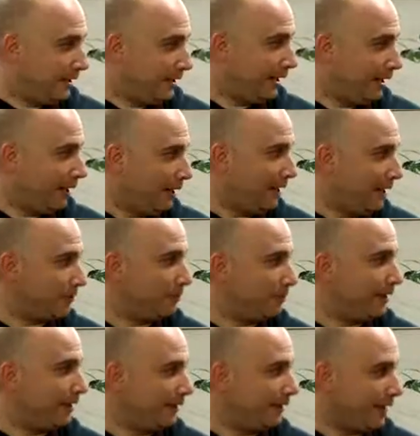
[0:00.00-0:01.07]
Again, I'm not
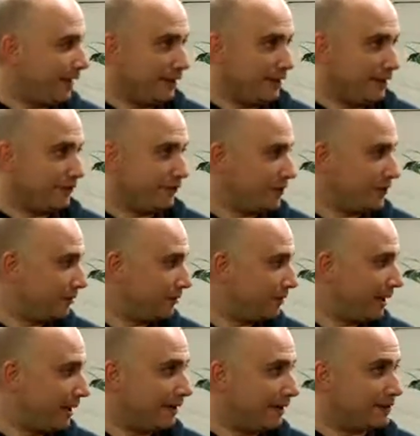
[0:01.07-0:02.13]
speaking in any official
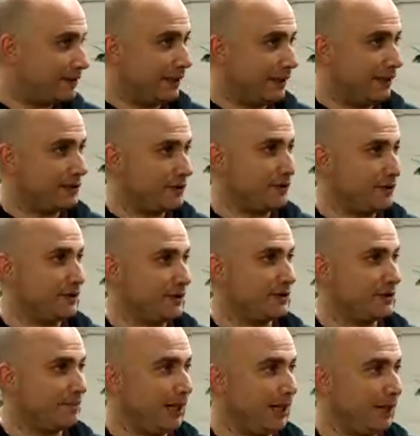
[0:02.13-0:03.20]
capacity. This is
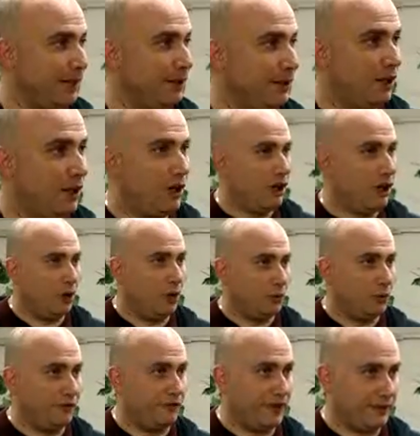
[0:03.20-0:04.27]
just my
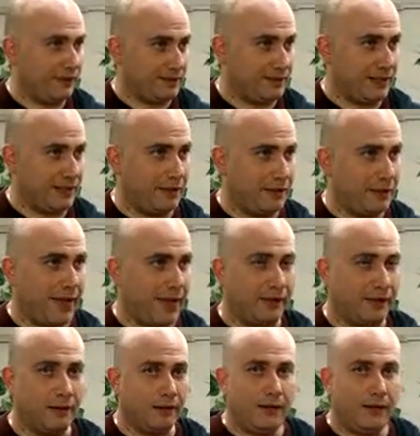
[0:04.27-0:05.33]
own feelings on the matter.